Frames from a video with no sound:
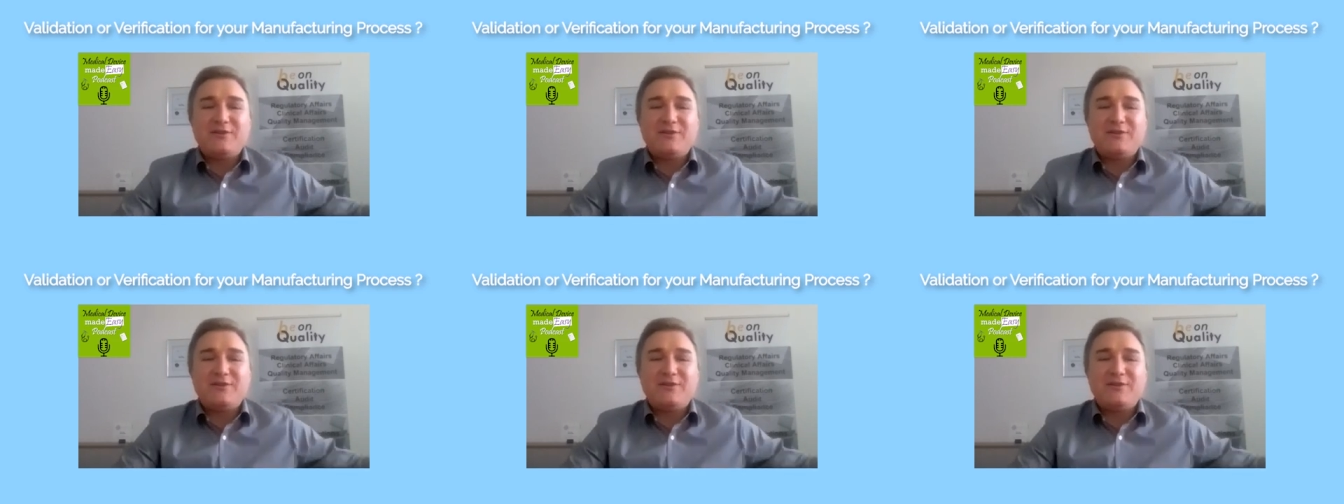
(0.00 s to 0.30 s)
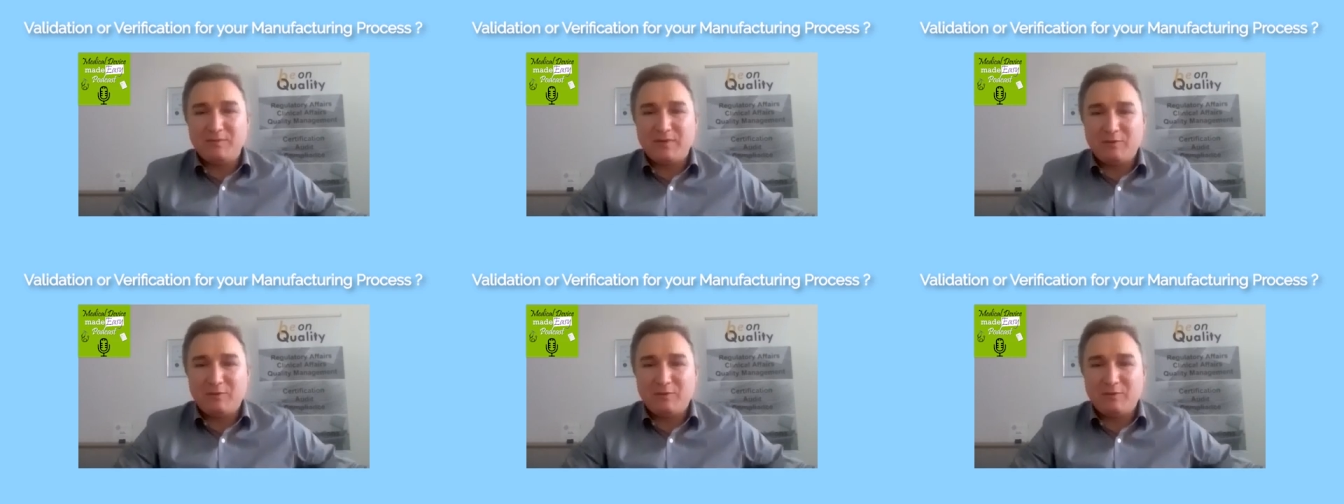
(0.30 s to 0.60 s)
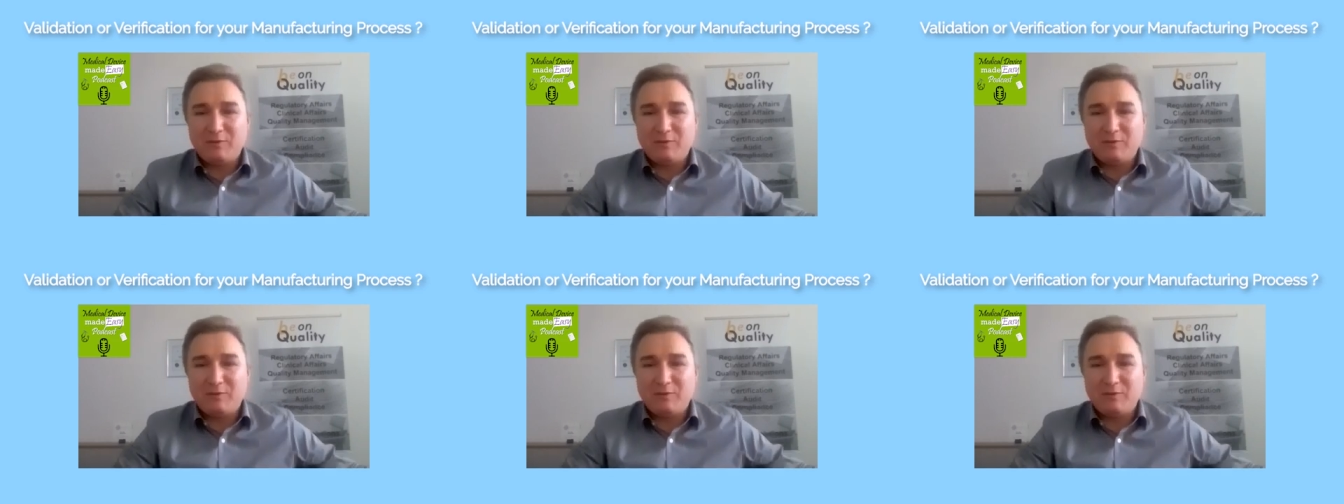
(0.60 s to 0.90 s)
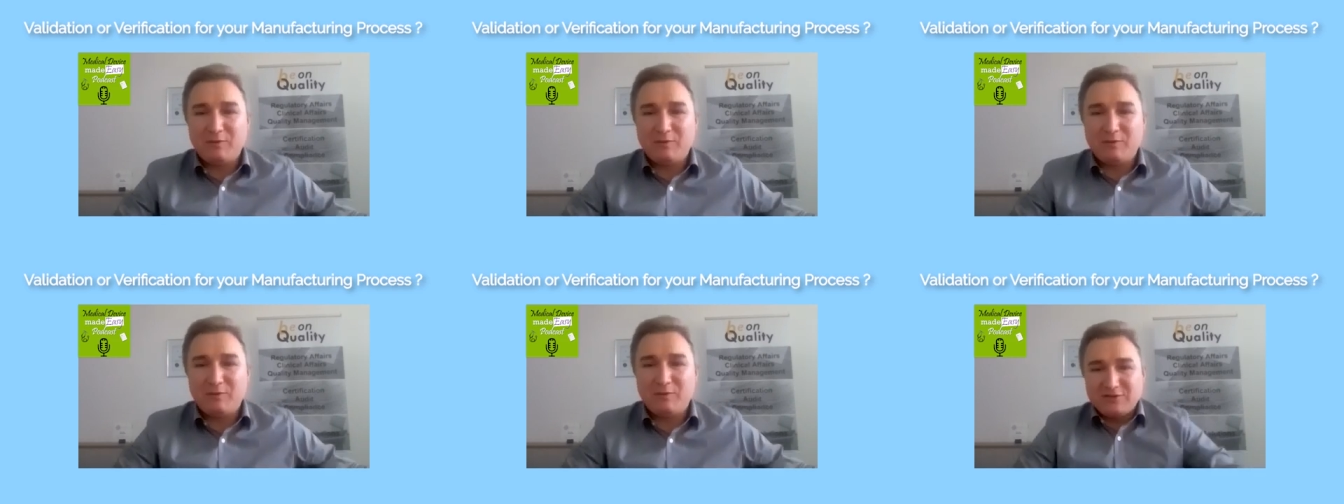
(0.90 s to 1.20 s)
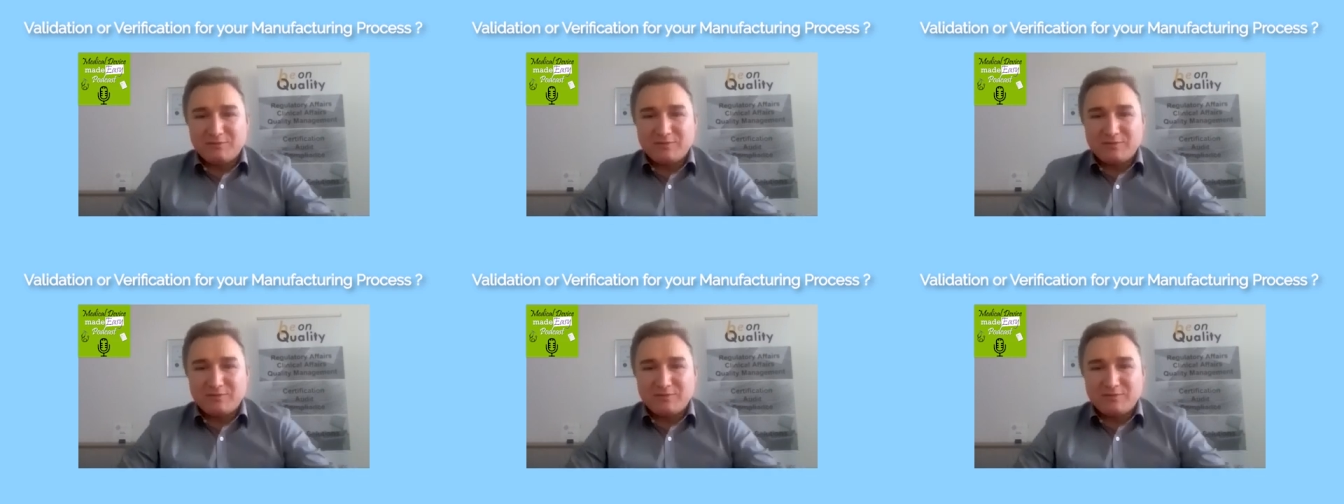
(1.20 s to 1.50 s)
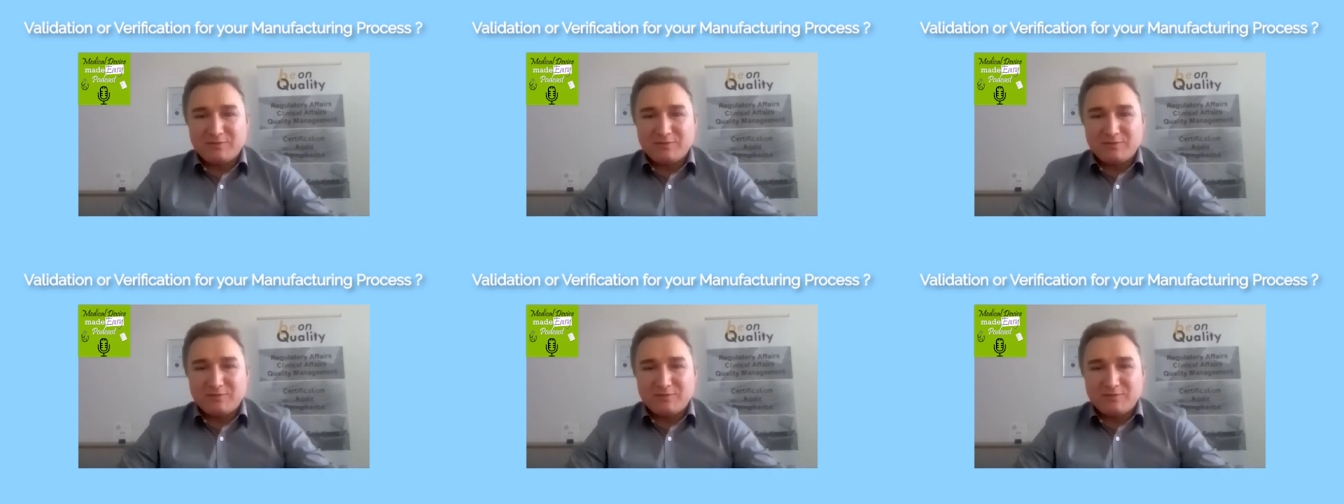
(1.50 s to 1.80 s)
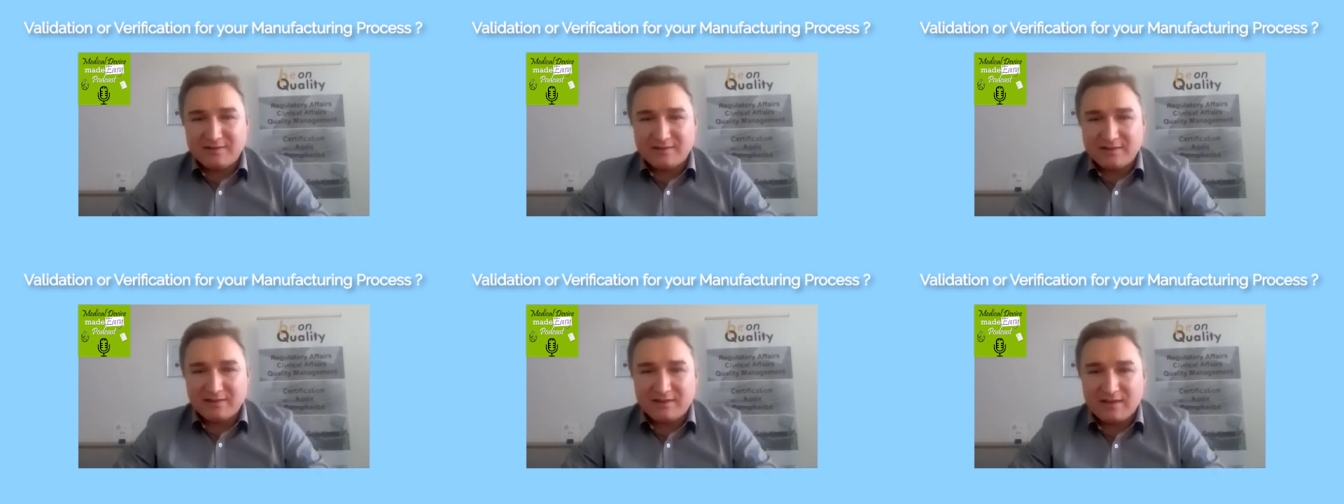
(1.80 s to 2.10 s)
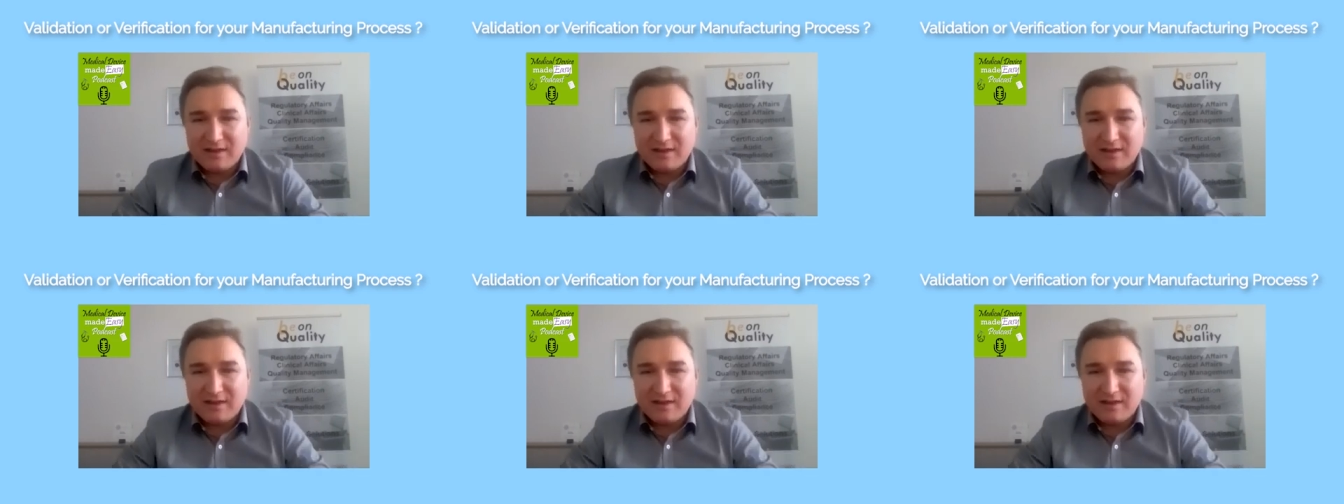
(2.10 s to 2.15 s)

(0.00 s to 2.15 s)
one by one. You need to just make the looks